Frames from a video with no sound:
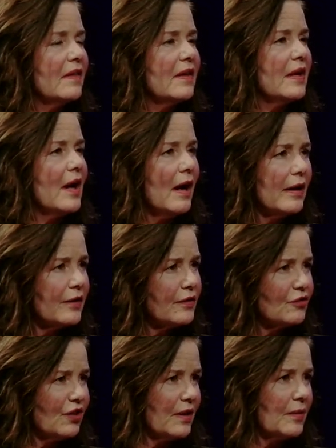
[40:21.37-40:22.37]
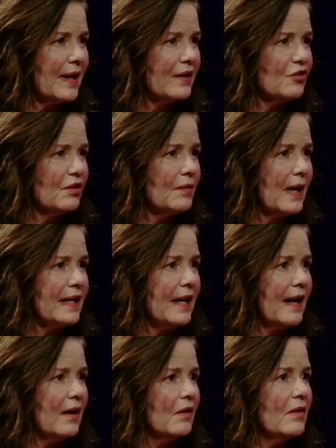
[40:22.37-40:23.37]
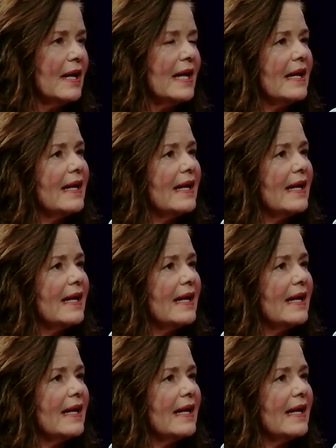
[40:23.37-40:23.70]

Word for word: the younger generation right now